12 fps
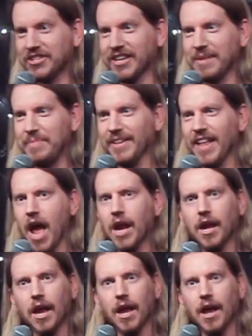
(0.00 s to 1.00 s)
gonna be like,
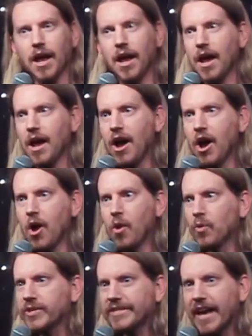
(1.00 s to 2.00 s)

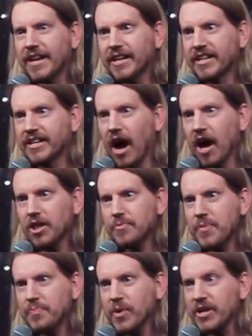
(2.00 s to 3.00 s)
was that a Gollum
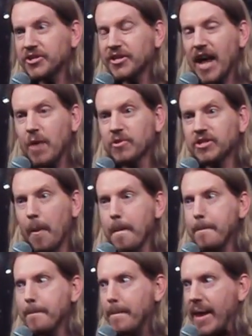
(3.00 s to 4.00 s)
impression? That was
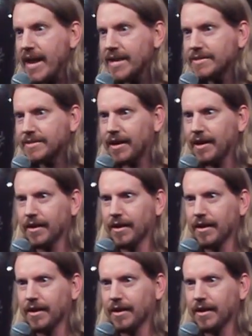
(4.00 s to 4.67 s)
amazing.